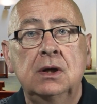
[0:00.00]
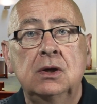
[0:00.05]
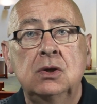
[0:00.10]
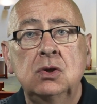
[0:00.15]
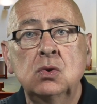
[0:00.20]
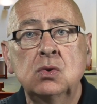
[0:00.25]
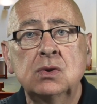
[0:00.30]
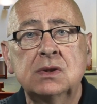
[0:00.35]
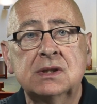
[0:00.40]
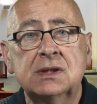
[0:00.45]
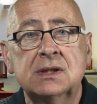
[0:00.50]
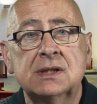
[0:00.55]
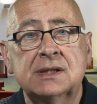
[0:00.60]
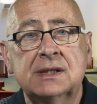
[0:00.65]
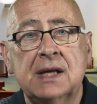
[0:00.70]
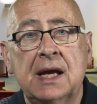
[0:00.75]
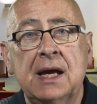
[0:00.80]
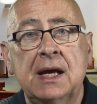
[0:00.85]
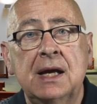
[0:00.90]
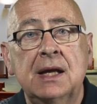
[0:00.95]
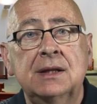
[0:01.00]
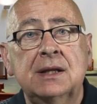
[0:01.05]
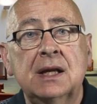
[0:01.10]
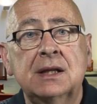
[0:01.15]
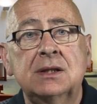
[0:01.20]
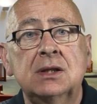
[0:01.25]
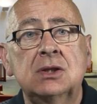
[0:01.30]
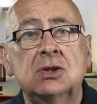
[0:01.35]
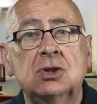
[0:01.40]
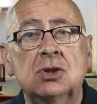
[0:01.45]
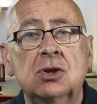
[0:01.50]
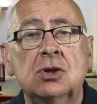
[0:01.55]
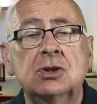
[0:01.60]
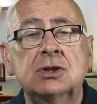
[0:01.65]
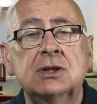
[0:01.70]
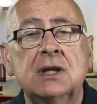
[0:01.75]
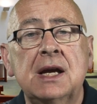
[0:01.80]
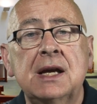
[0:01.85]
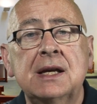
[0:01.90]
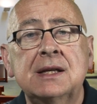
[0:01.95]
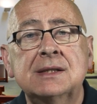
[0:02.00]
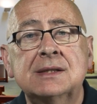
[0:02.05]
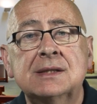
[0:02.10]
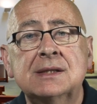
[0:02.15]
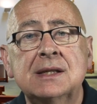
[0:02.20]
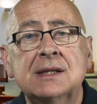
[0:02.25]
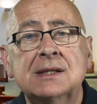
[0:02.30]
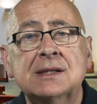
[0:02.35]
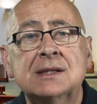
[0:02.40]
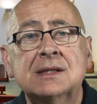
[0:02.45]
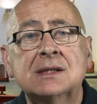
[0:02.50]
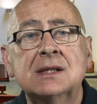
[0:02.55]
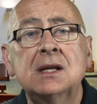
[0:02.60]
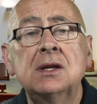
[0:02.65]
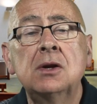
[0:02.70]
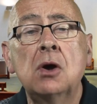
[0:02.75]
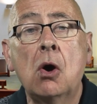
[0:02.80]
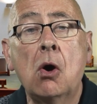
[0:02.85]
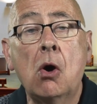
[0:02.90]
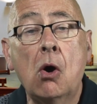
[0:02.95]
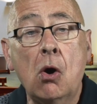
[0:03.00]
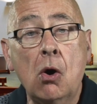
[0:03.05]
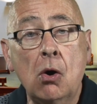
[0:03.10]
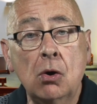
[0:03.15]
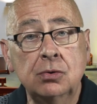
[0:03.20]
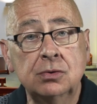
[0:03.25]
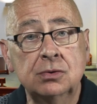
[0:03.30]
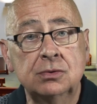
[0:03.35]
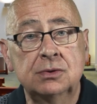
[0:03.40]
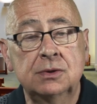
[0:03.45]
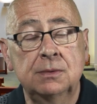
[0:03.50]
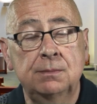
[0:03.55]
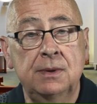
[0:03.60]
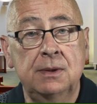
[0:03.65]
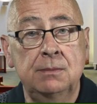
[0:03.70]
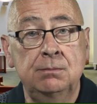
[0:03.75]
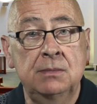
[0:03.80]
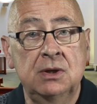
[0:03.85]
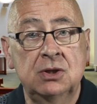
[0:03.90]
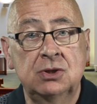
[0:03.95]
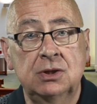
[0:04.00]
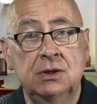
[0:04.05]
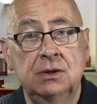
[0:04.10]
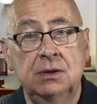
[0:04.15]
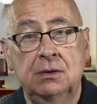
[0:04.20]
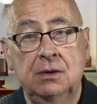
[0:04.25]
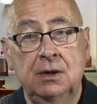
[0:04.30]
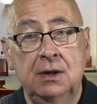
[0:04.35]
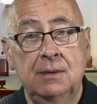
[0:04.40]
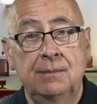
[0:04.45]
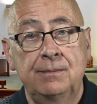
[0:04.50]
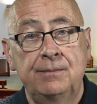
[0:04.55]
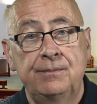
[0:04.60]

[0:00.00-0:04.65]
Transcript: used to say that the church exists in order to be missionary.